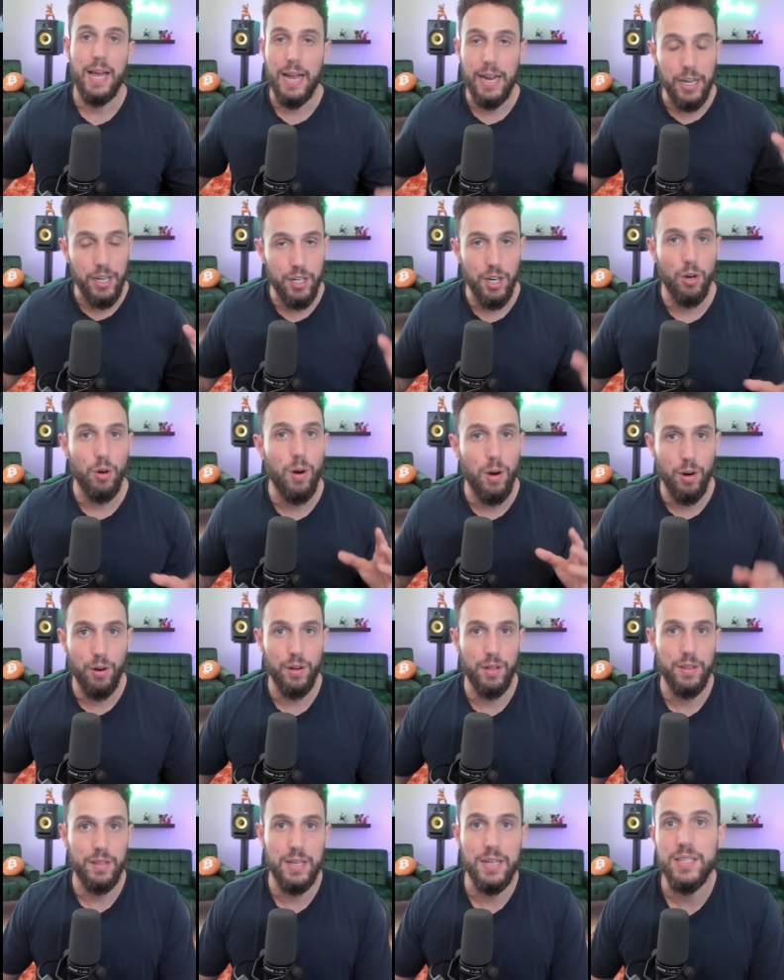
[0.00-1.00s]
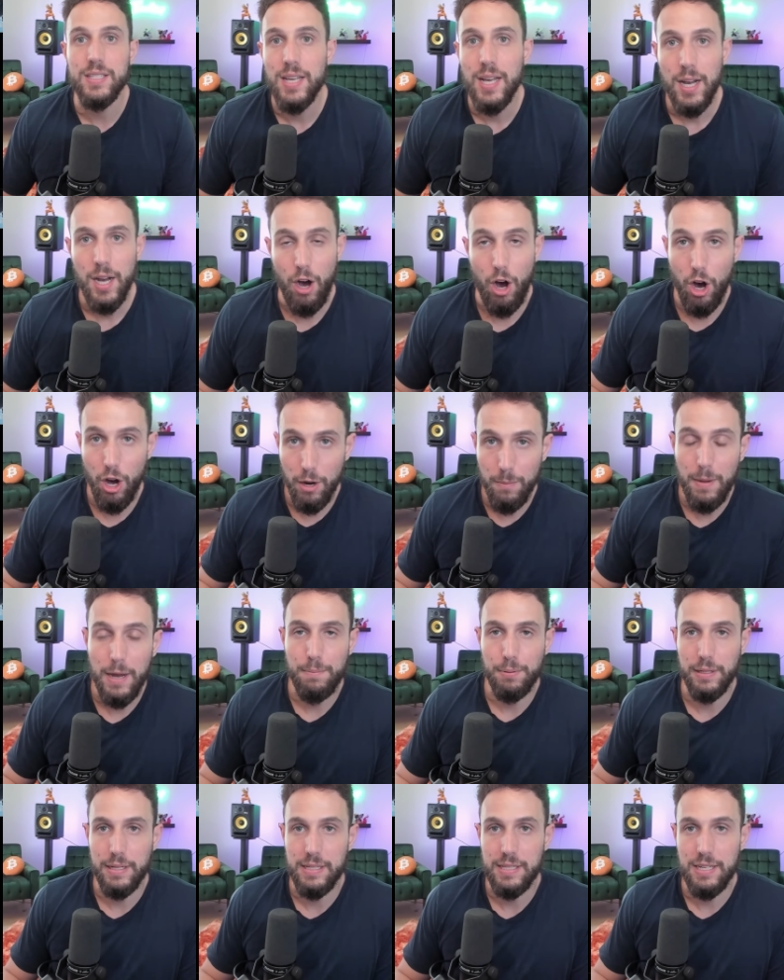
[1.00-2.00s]
and go hard on this on my
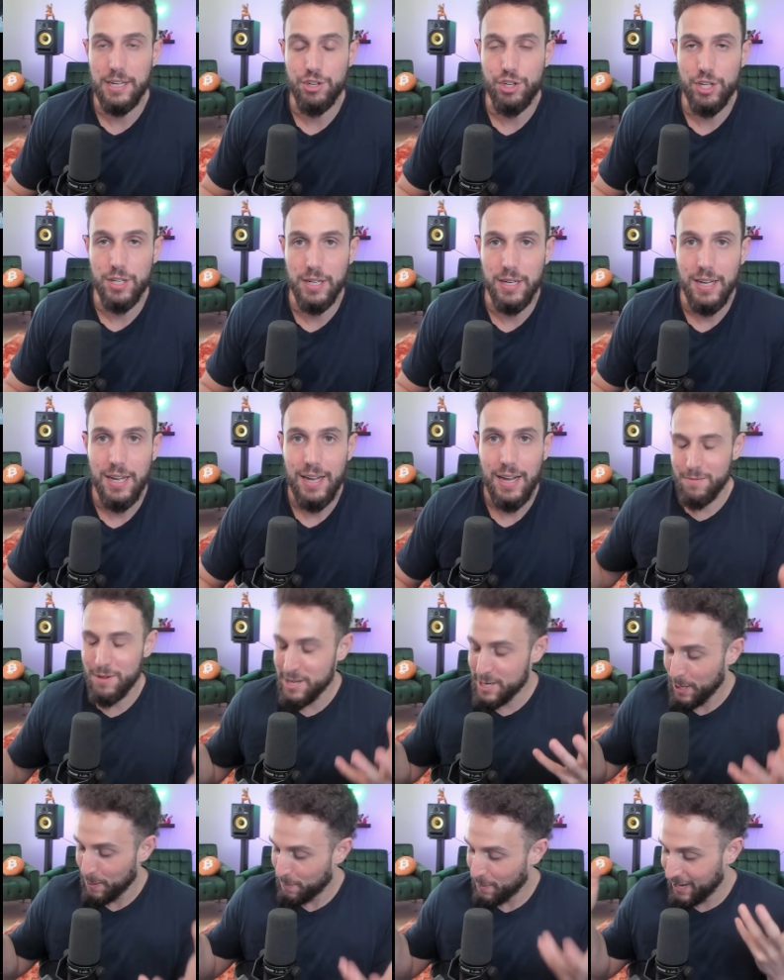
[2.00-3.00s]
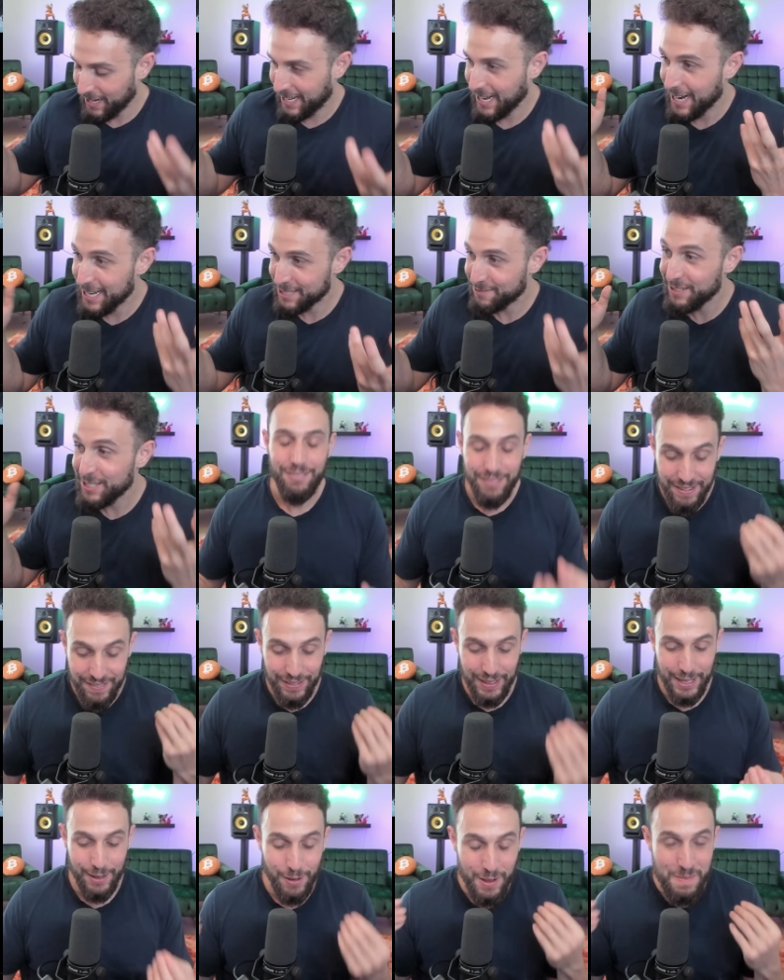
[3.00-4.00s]
PlayStation. I mean, come on, guys. We've
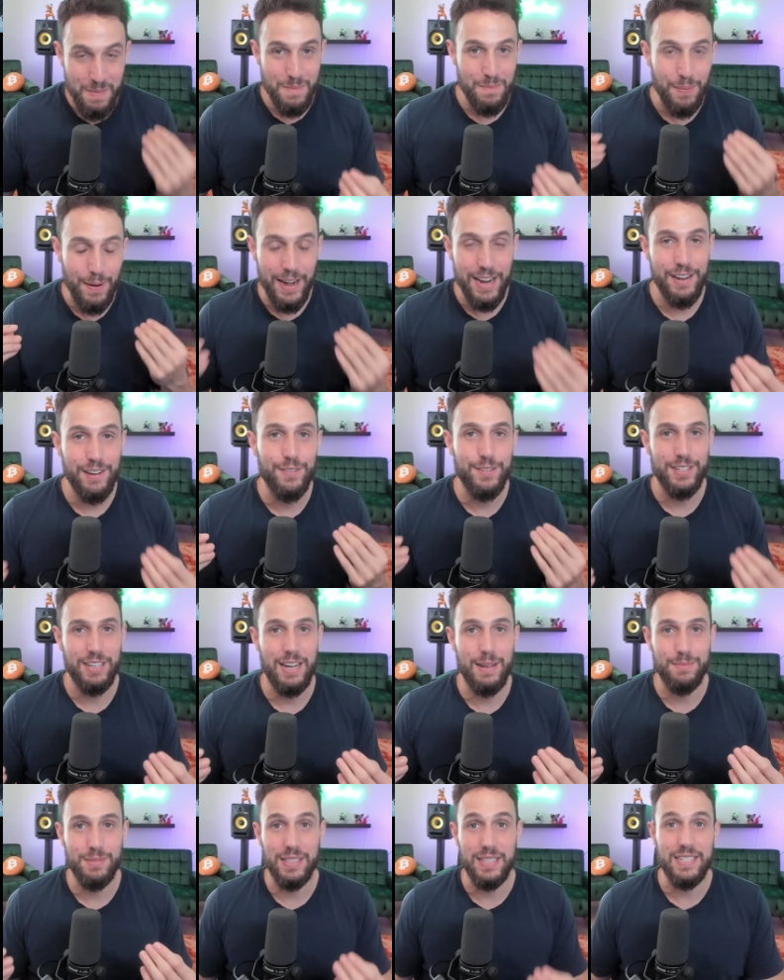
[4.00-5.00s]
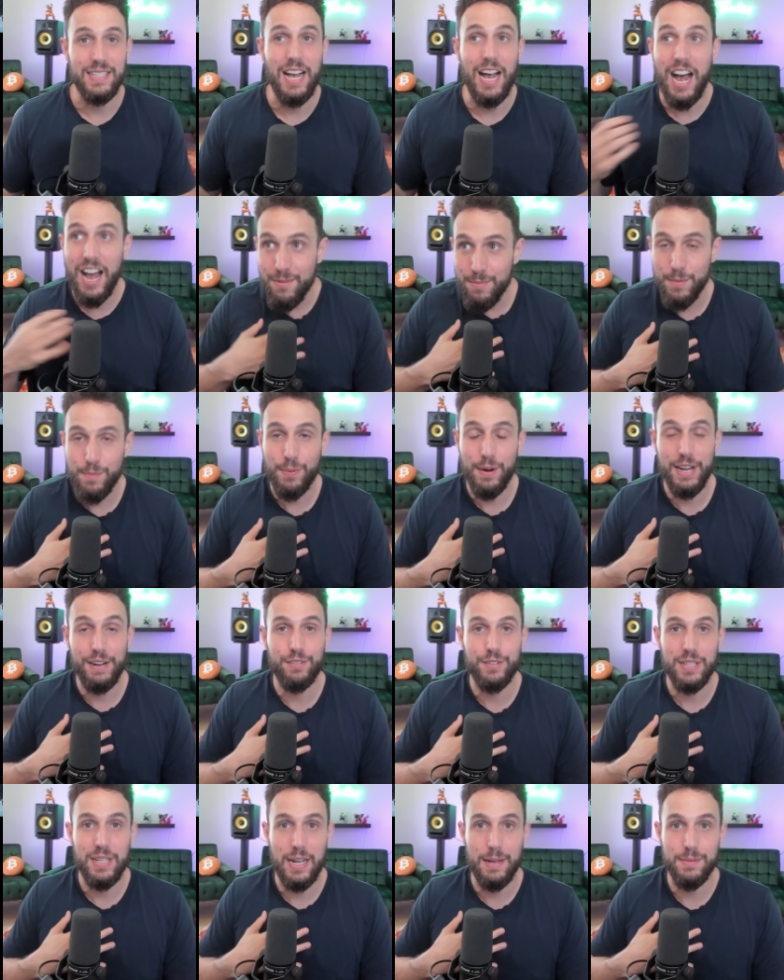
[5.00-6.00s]
literally been praying for times like this. I've been praying
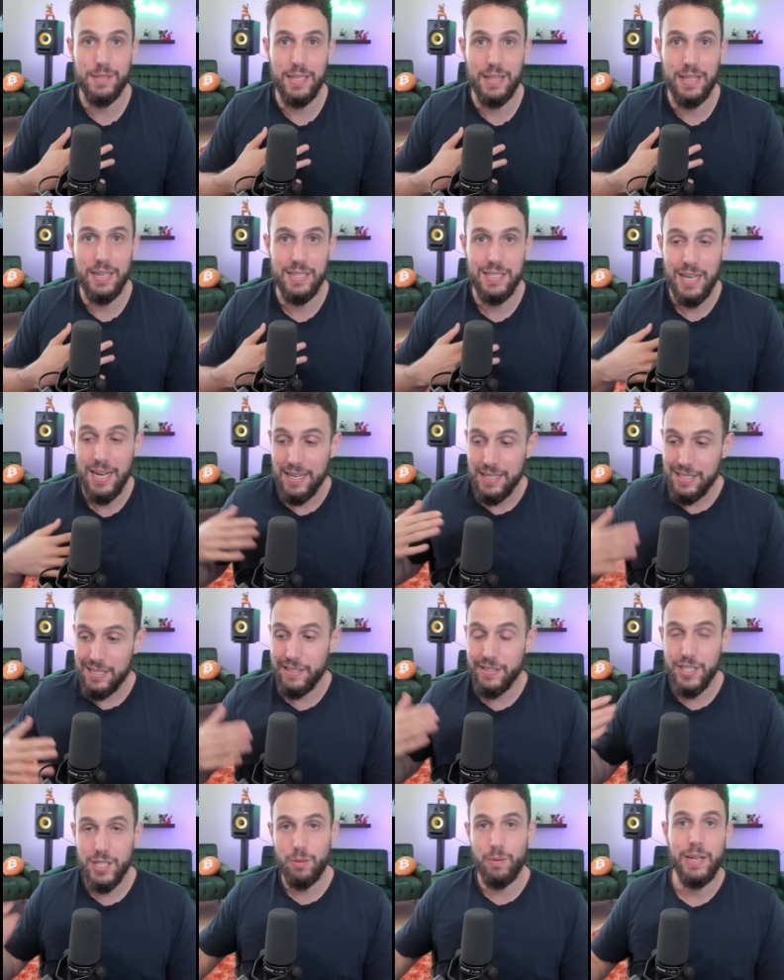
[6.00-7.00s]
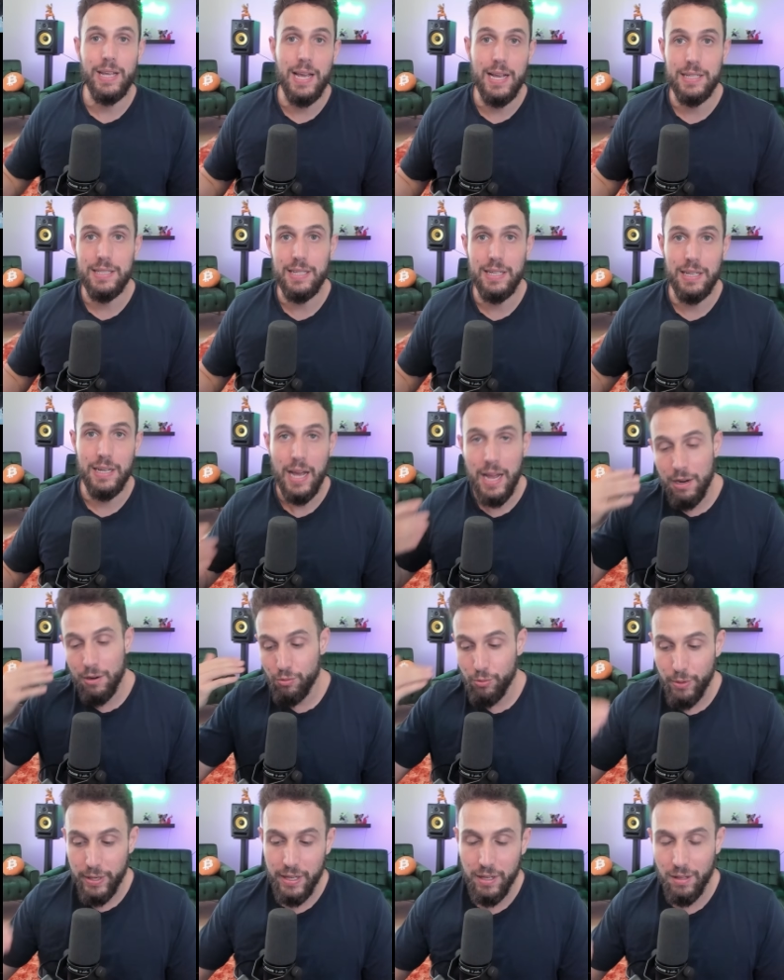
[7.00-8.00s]
for times like this since 2018, a
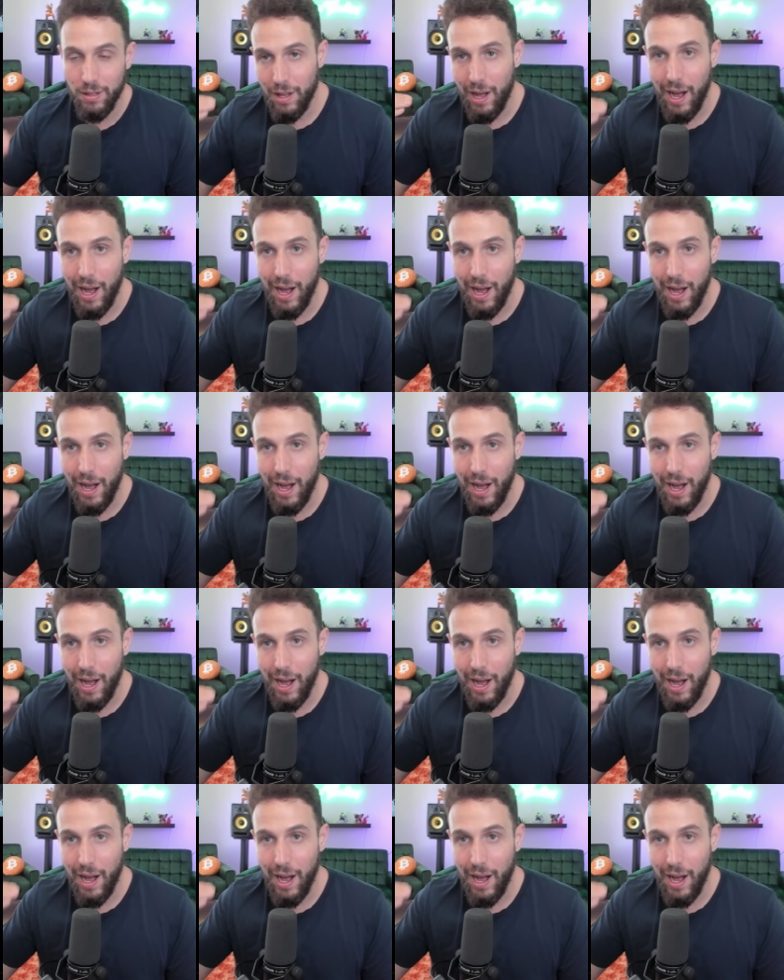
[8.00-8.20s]
real